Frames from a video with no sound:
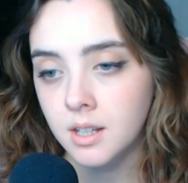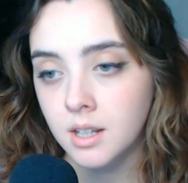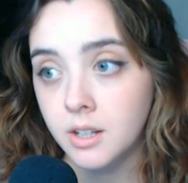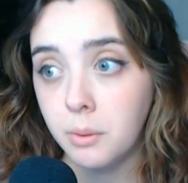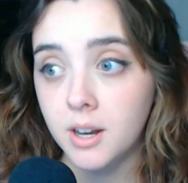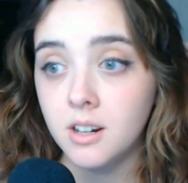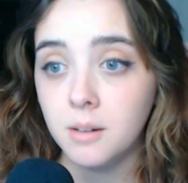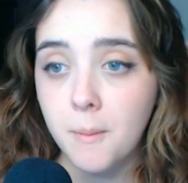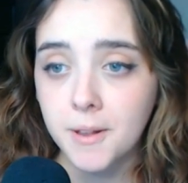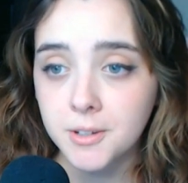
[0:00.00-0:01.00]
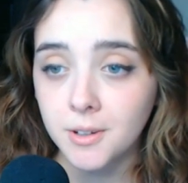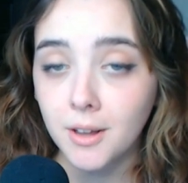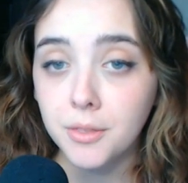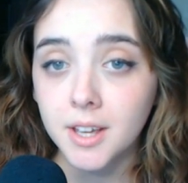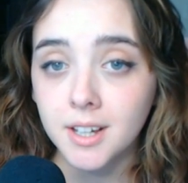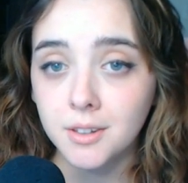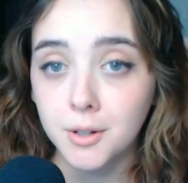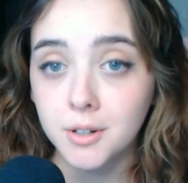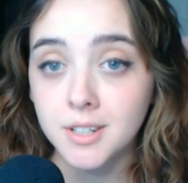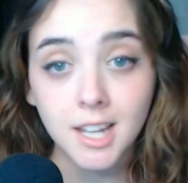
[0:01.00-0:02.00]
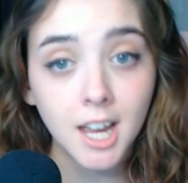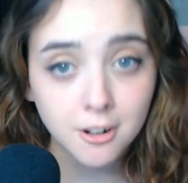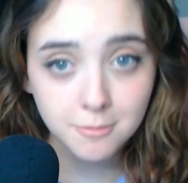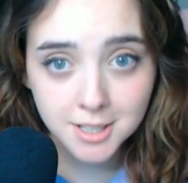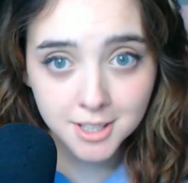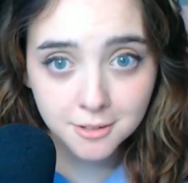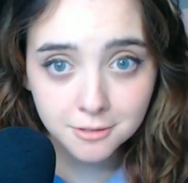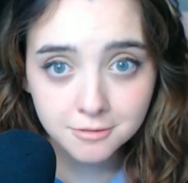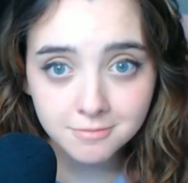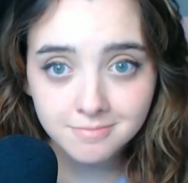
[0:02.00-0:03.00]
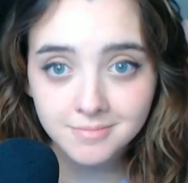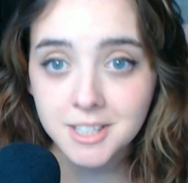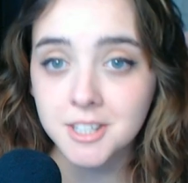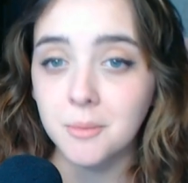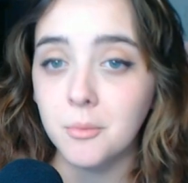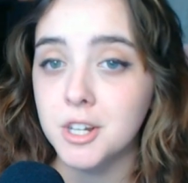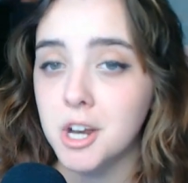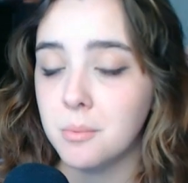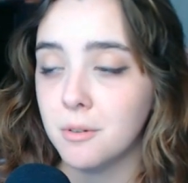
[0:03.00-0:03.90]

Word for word: Depending on my mental health, I either take care of myself in some way, shape,